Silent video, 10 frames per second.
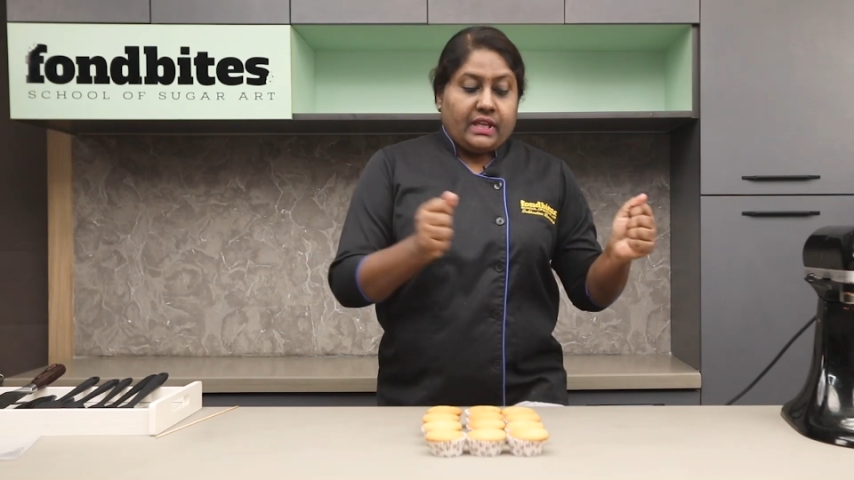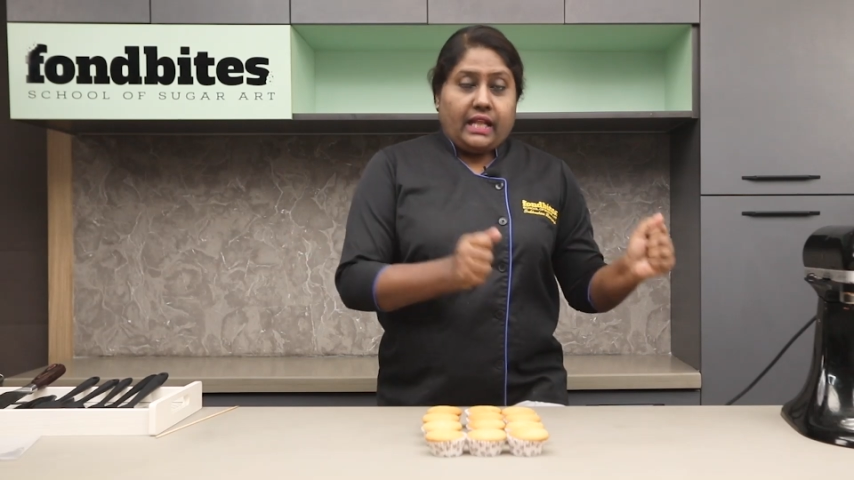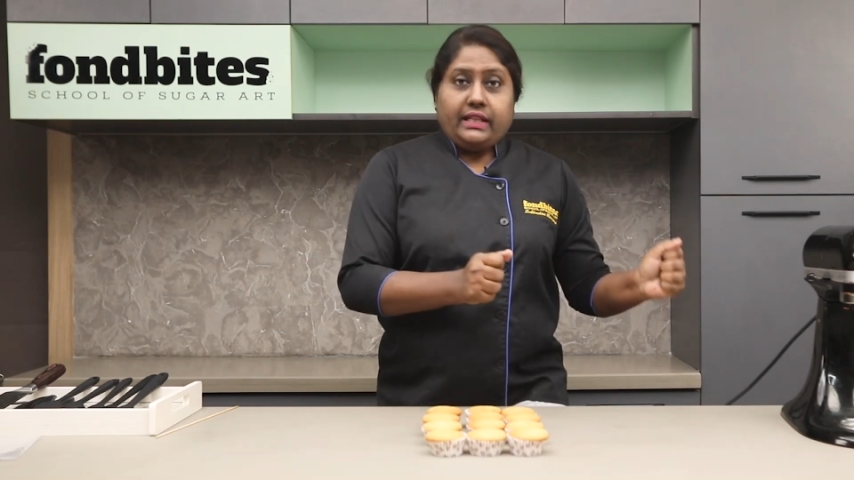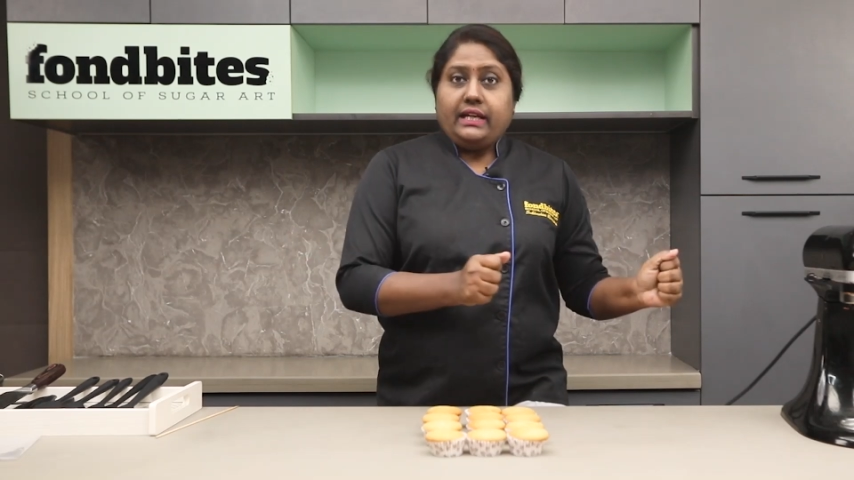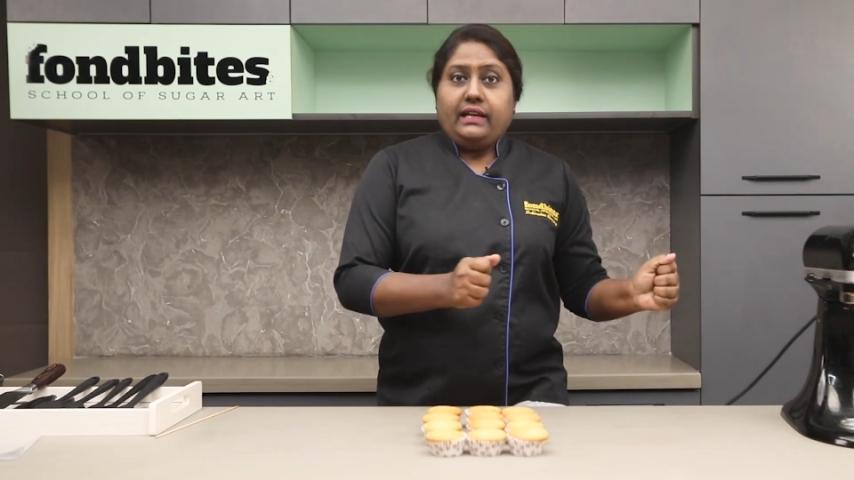
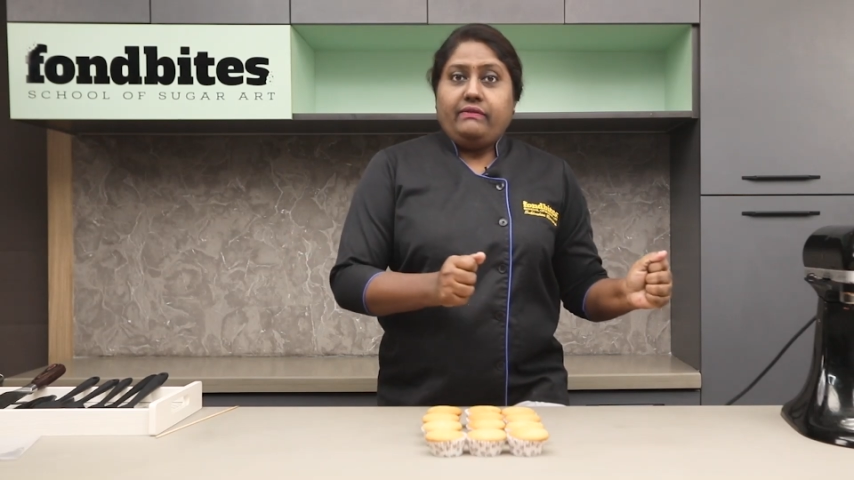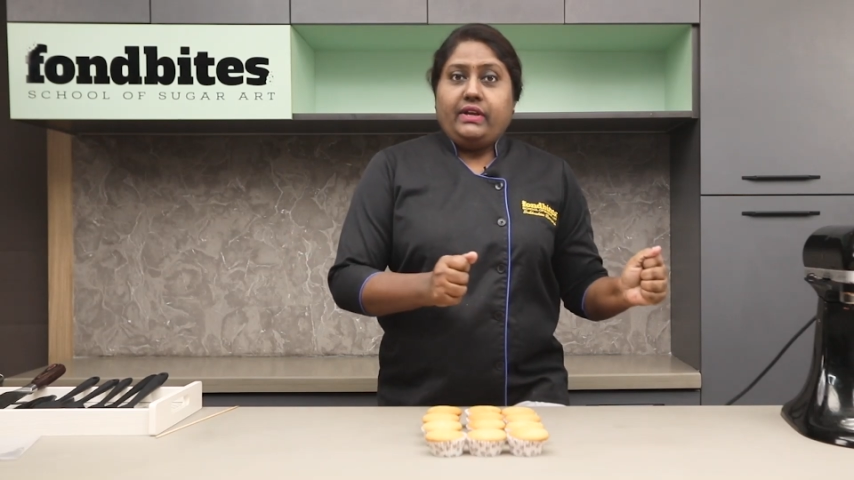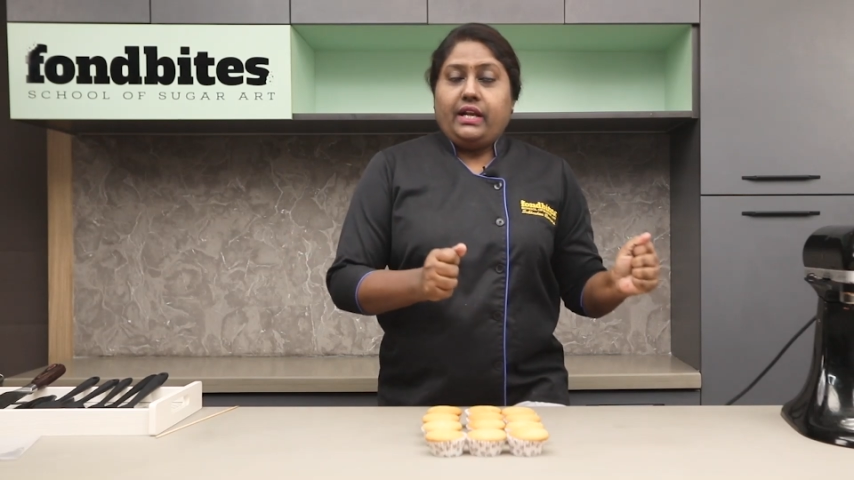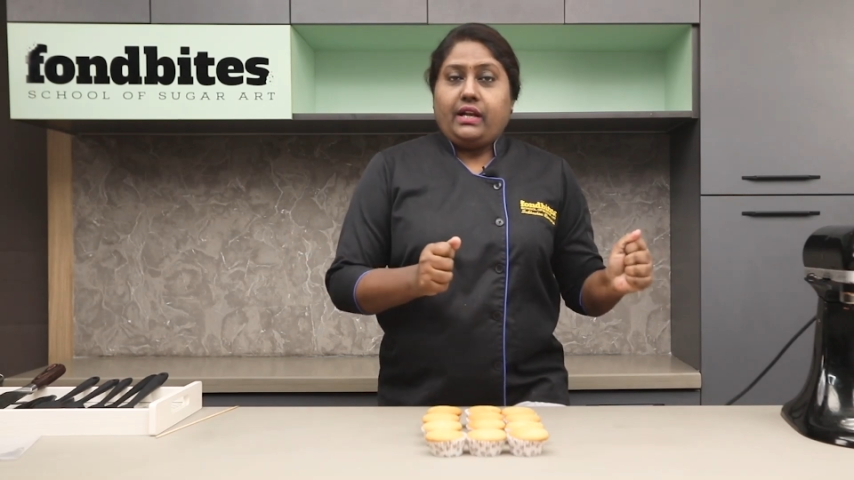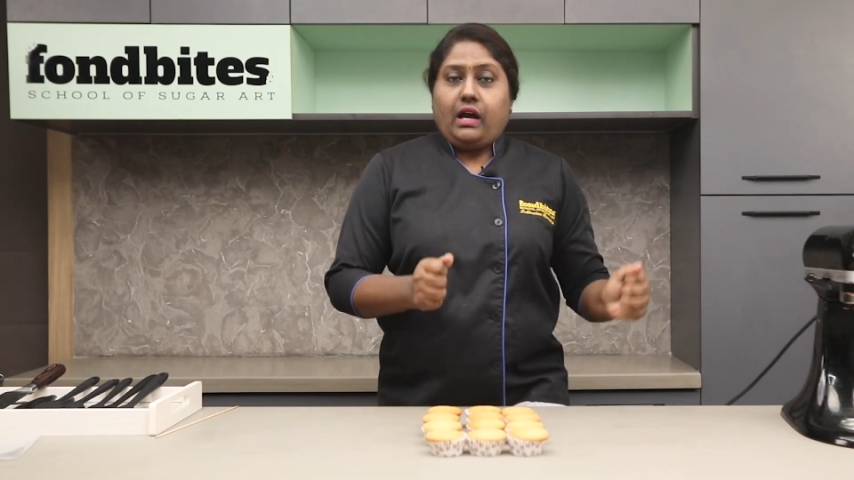and then
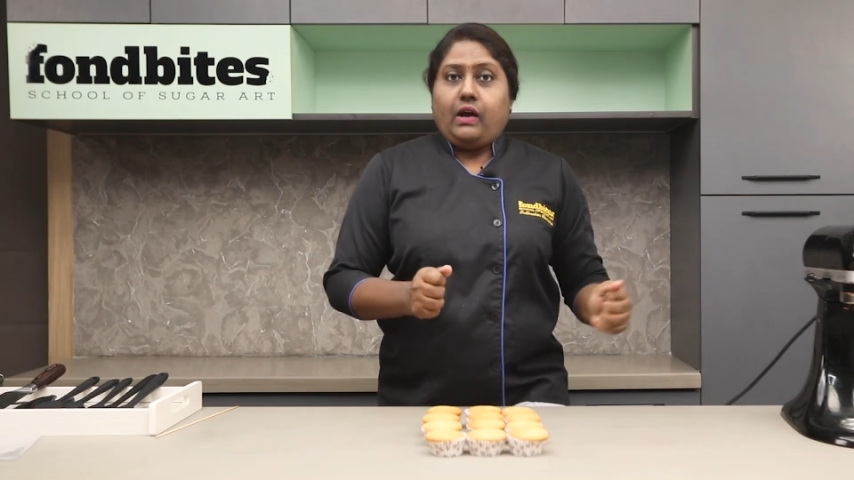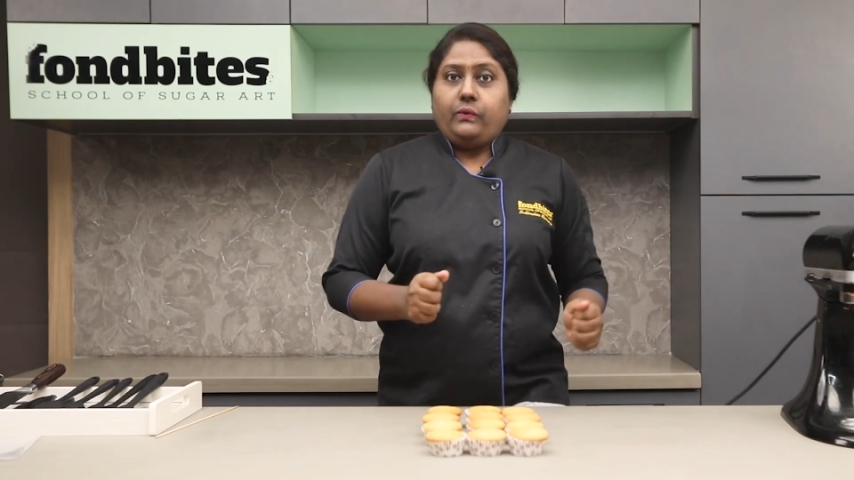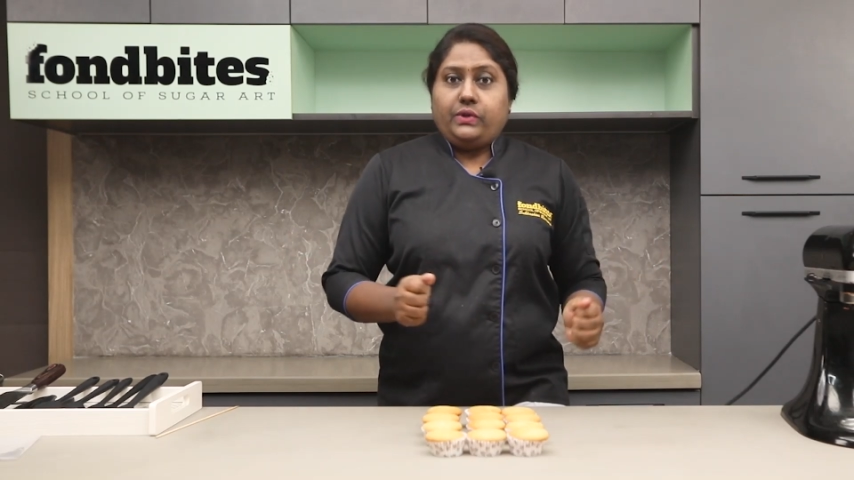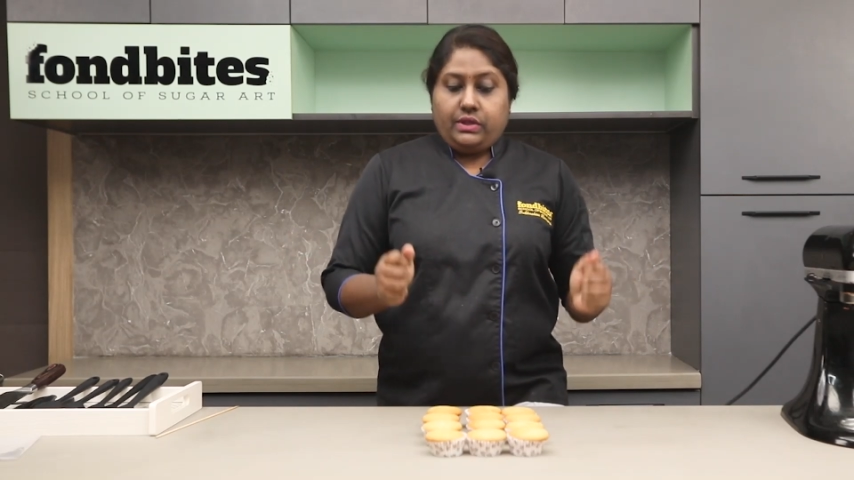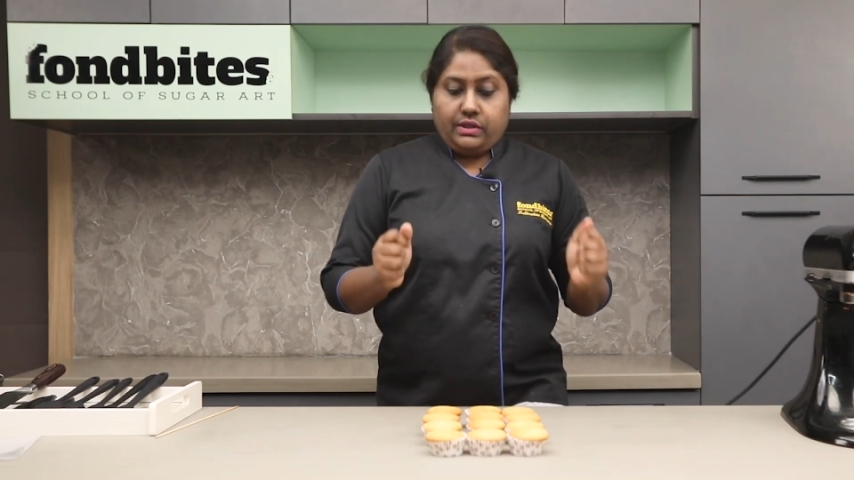leaving it
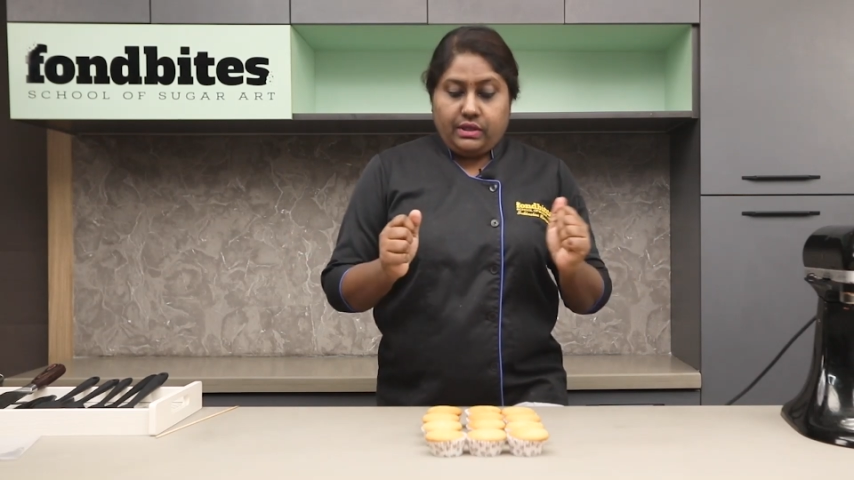out,